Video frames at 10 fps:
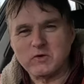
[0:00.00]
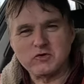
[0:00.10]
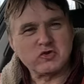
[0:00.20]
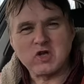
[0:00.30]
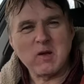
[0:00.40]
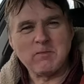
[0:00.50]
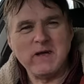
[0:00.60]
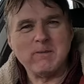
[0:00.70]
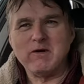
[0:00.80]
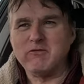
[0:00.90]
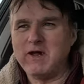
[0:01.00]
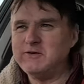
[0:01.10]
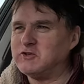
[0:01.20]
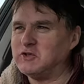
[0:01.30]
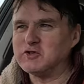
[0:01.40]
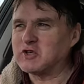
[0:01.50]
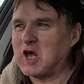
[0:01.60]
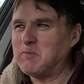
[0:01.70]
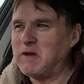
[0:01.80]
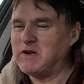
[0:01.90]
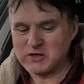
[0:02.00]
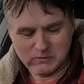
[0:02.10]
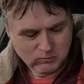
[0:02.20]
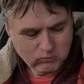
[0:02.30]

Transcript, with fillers: Just can't beat it, my friends. You just can't beat it.